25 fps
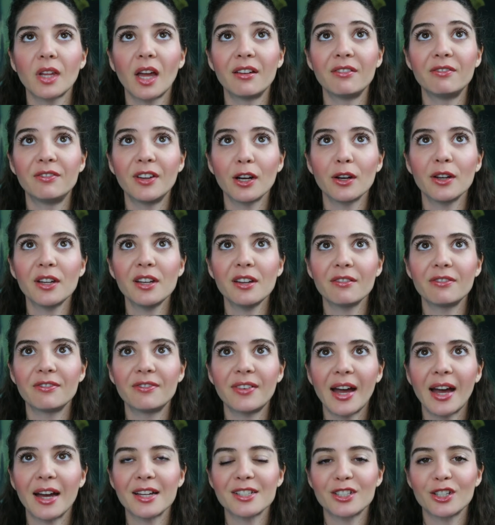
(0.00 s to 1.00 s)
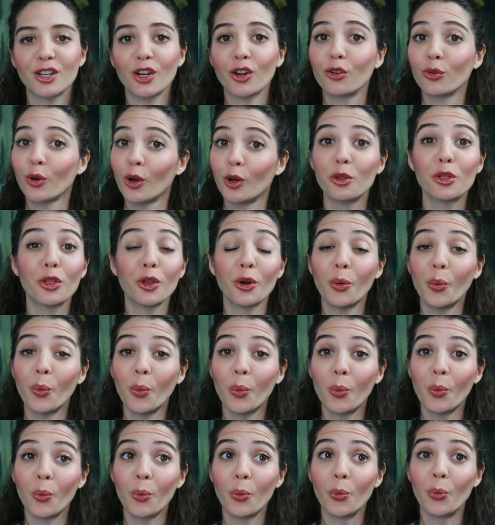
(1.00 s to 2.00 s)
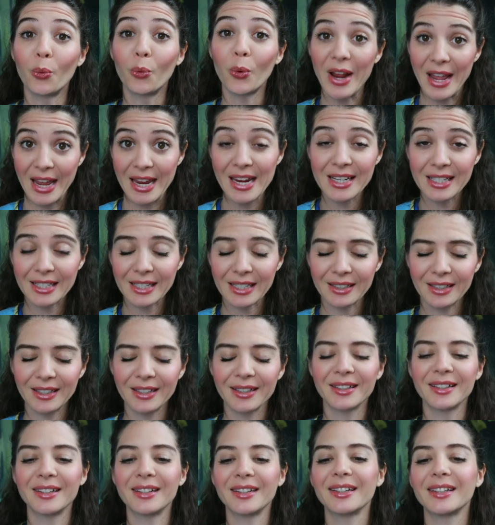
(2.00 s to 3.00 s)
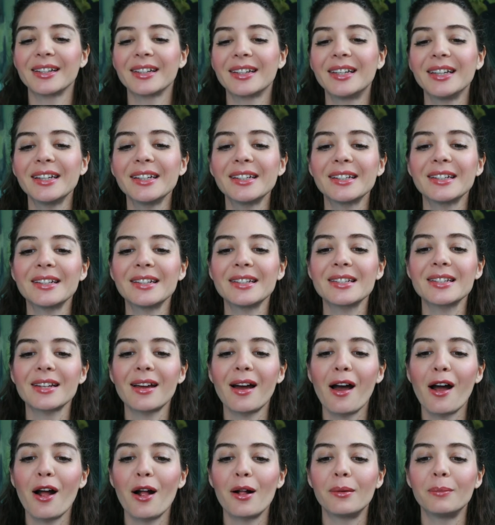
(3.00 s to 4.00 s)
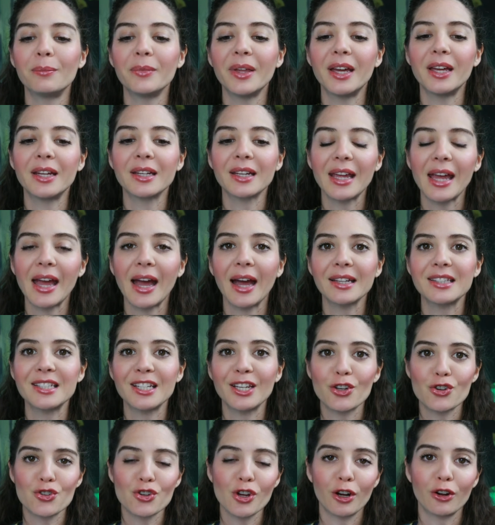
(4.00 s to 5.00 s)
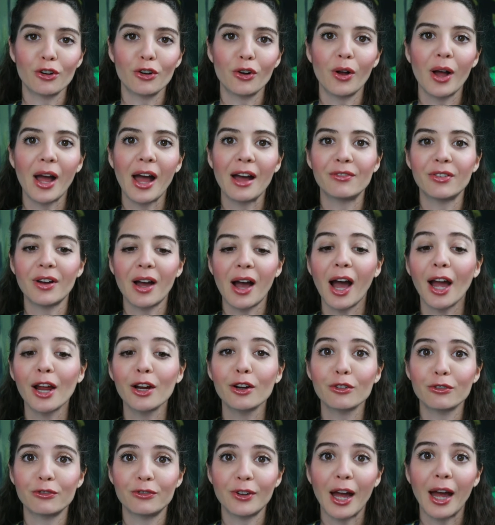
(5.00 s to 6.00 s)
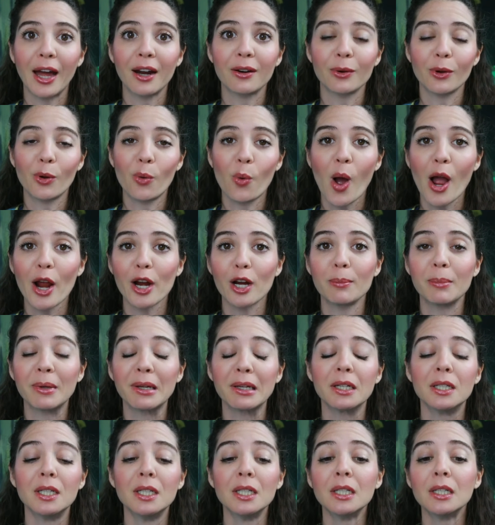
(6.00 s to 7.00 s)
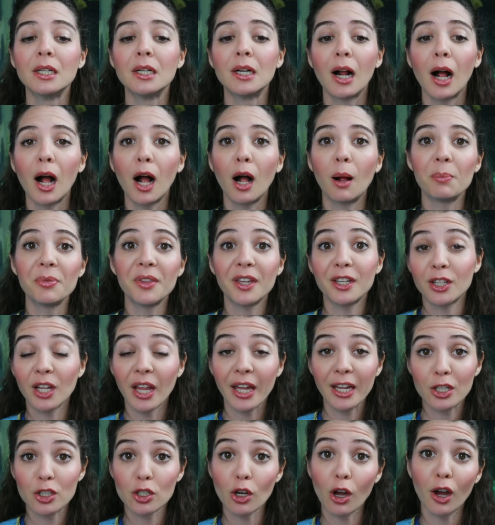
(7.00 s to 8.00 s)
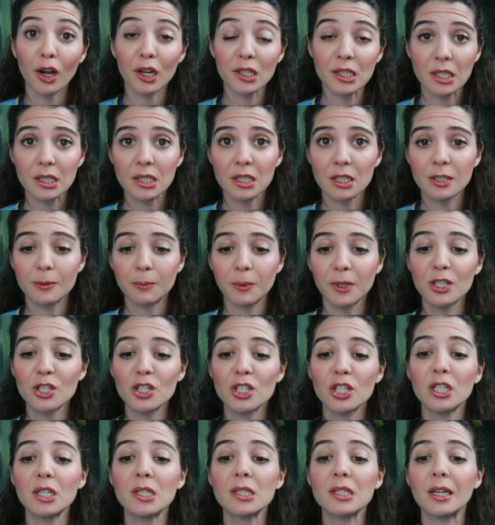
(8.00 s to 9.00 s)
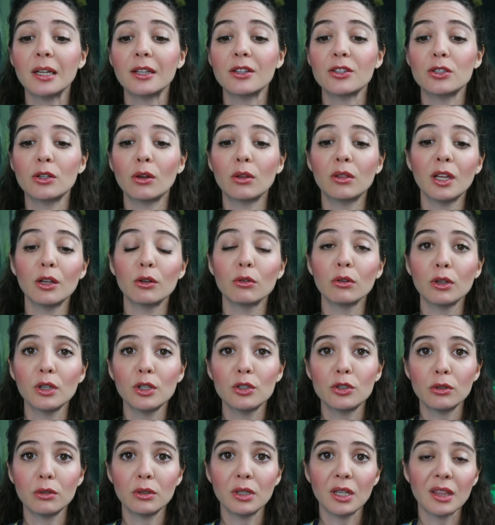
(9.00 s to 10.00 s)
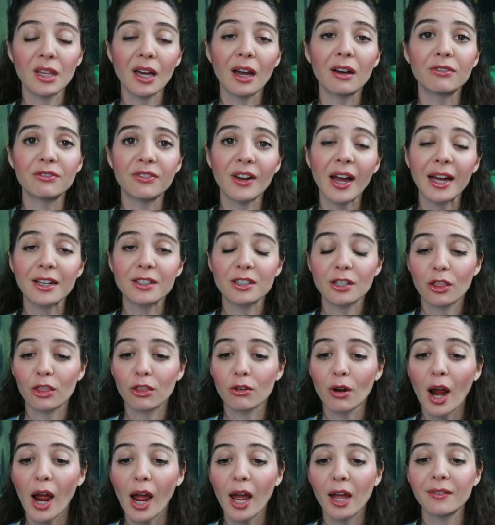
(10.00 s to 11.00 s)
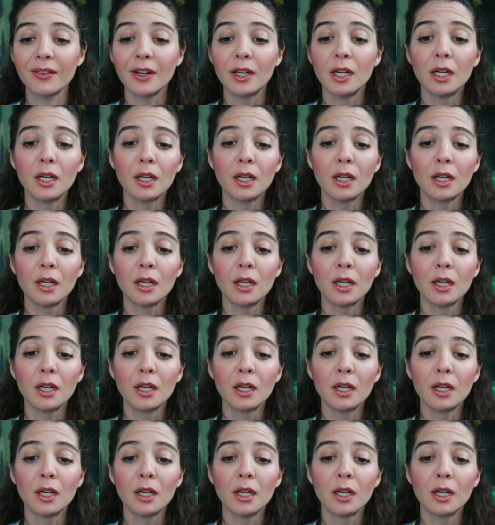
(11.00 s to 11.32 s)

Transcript: a very fast growth rate. Kittens um, and cats in general have a higher fat requirement um, than like dogs as a species, and so they really do need that fat to thrive.